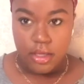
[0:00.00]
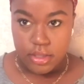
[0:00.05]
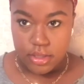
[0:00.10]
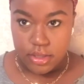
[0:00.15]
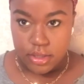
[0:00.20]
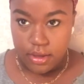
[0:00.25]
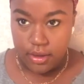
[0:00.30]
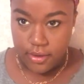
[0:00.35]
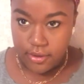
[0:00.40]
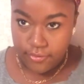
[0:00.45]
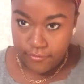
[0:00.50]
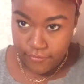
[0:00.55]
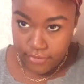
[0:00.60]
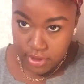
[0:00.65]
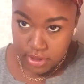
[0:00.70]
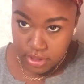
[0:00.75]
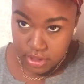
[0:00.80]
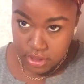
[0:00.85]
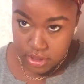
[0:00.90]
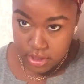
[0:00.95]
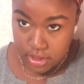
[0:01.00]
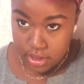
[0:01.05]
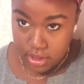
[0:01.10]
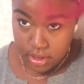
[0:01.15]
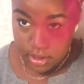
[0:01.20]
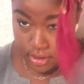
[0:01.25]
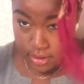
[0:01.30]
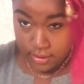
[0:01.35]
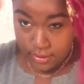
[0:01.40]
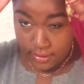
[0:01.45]
So first,
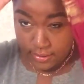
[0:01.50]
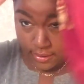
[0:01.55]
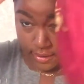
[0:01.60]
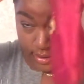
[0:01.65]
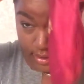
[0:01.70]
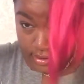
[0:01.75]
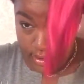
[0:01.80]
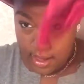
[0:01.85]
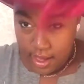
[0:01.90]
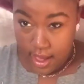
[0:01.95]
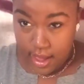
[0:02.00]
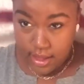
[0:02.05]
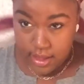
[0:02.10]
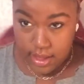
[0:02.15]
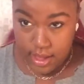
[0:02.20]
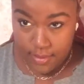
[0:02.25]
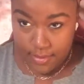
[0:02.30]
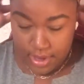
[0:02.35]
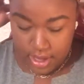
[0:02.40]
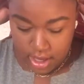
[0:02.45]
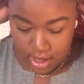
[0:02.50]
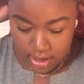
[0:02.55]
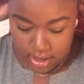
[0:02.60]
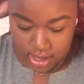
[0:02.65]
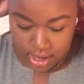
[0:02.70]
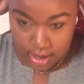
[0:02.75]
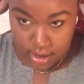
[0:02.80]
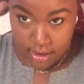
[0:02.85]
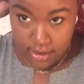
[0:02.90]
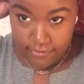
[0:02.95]
I tie my hair
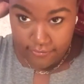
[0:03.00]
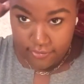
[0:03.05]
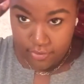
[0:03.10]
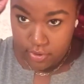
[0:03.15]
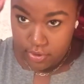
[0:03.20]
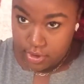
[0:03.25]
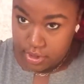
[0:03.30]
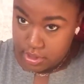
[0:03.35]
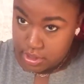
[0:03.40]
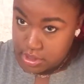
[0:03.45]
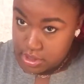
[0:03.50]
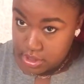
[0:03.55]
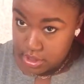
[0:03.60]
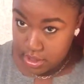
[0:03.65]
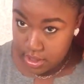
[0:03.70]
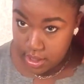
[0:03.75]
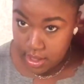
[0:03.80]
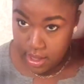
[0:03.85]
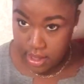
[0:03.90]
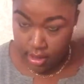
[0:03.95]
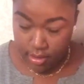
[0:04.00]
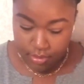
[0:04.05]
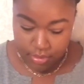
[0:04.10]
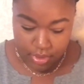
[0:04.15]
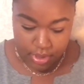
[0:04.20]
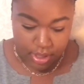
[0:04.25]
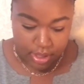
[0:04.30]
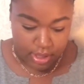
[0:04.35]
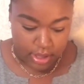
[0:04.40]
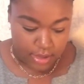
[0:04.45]
down, of course.
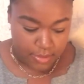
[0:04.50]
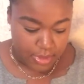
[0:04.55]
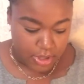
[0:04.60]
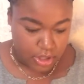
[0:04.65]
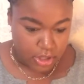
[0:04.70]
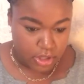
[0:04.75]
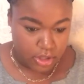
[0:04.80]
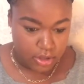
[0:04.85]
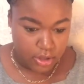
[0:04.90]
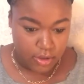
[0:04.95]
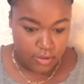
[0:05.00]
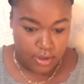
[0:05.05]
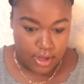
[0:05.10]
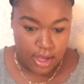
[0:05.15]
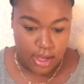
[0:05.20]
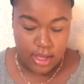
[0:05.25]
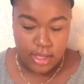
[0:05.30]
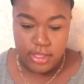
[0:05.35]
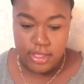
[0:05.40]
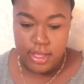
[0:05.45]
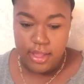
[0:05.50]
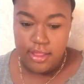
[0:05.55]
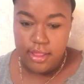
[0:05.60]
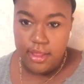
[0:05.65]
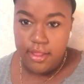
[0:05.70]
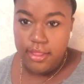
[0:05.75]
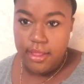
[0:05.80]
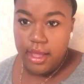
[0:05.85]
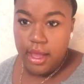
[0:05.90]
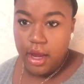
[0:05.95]
But let me show you guys, and
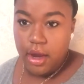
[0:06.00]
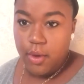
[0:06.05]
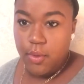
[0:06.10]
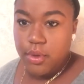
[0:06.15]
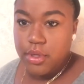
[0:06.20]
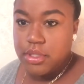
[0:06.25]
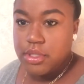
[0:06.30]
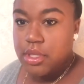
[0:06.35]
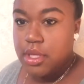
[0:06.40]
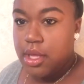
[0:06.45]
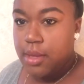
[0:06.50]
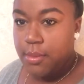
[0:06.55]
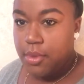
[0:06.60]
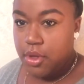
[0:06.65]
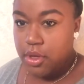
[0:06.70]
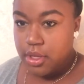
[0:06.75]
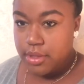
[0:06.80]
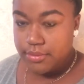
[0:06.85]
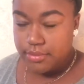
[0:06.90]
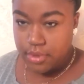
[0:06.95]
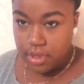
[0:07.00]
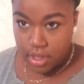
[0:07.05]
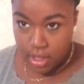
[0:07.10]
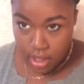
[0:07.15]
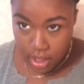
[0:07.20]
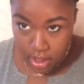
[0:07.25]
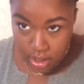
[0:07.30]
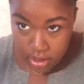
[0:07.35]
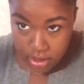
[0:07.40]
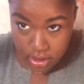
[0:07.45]
then the air wants to come on.
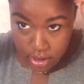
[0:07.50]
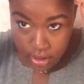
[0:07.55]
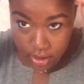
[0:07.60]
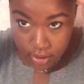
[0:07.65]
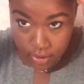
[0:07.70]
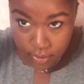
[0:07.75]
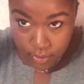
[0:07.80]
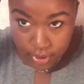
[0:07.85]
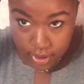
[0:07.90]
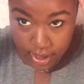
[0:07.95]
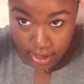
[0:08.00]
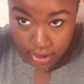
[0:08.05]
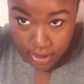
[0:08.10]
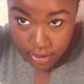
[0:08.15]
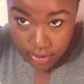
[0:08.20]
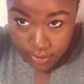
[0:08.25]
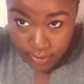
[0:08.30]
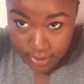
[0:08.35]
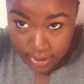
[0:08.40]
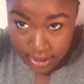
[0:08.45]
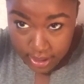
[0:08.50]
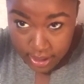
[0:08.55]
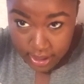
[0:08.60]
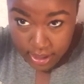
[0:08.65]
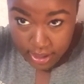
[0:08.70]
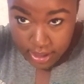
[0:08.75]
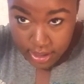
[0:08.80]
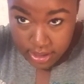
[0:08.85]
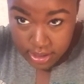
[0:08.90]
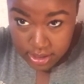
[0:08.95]
So what I do
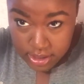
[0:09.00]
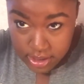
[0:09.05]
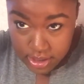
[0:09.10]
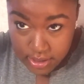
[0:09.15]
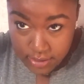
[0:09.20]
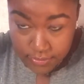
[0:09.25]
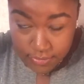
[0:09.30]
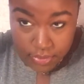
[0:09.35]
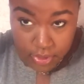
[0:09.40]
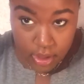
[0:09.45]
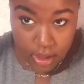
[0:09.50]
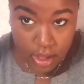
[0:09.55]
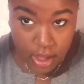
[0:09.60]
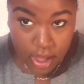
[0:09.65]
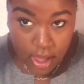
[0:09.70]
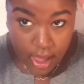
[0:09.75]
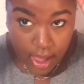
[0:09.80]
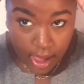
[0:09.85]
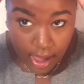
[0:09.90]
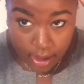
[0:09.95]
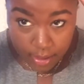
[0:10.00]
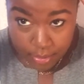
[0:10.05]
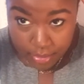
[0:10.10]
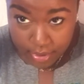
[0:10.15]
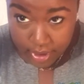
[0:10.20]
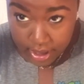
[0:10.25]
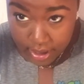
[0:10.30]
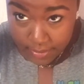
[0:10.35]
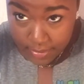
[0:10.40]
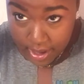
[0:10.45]
is I
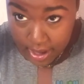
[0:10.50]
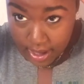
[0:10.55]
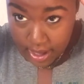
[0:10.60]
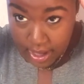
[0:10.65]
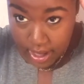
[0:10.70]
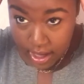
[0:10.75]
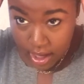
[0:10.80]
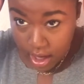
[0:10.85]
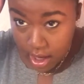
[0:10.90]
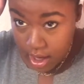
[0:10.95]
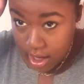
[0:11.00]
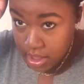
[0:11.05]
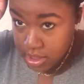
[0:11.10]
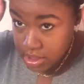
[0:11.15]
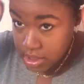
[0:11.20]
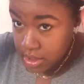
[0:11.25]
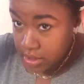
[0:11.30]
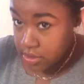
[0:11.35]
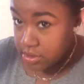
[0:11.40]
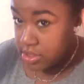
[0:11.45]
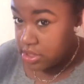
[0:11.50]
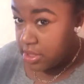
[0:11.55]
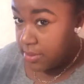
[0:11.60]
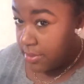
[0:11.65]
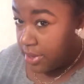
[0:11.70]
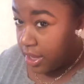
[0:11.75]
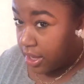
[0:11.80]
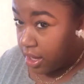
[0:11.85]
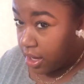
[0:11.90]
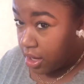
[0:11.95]
braid my hair as close to
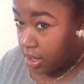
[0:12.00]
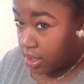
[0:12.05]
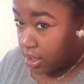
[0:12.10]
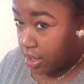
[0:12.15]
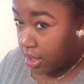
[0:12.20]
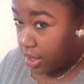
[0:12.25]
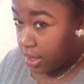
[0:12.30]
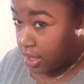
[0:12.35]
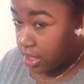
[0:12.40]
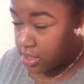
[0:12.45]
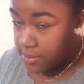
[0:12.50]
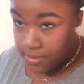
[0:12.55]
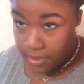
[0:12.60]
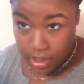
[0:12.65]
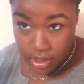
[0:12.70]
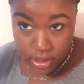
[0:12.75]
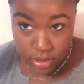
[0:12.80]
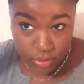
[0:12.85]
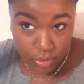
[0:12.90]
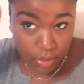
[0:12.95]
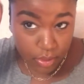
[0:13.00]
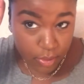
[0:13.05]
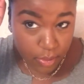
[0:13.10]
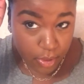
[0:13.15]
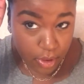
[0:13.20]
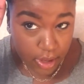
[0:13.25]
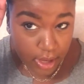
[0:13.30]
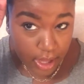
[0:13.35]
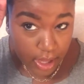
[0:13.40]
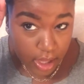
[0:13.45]
my hairline as possible,
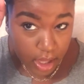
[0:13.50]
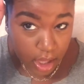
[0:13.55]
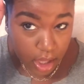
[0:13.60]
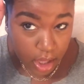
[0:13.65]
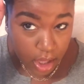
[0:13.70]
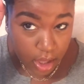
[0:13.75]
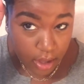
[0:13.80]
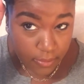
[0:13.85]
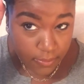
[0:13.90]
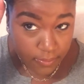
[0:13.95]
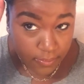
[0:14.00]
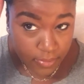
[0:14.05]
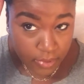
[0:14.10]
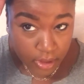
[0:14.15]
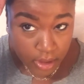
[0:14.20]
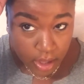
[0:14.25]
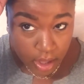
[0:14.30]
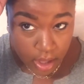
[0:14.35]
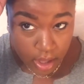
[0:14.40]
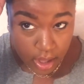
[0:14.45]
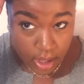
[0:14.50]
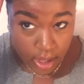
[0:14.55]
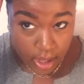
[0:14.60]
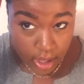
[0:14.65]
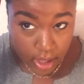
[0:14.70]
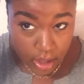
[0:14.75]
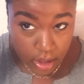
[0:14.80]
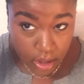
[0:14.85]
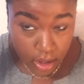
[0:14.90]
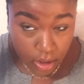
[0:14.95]
more like a
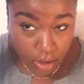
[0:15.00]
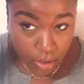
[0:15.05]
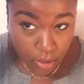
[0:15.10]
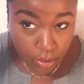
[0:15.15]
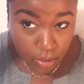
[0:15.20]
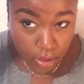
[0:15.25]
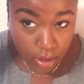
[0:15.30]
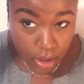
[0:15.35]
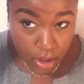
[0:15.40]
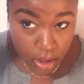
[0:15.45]
halo